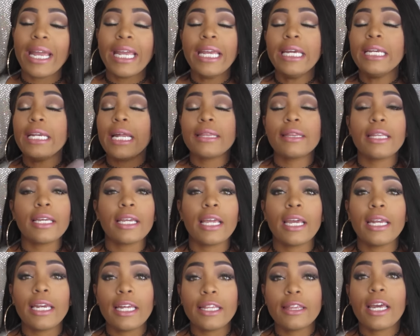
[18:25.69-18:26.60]
and he didn't
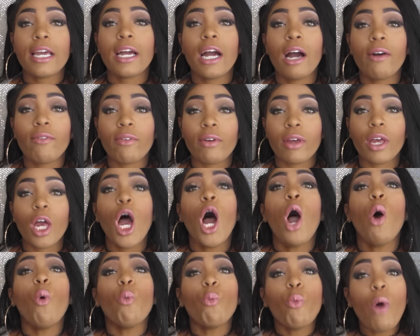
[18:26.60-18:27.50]
think anything of it.
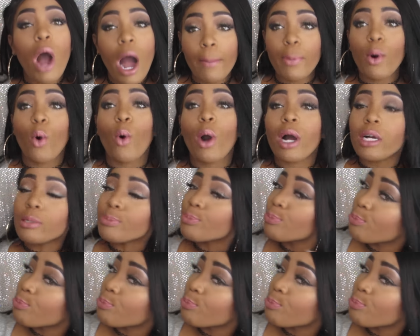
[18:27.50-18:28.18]
Wobble.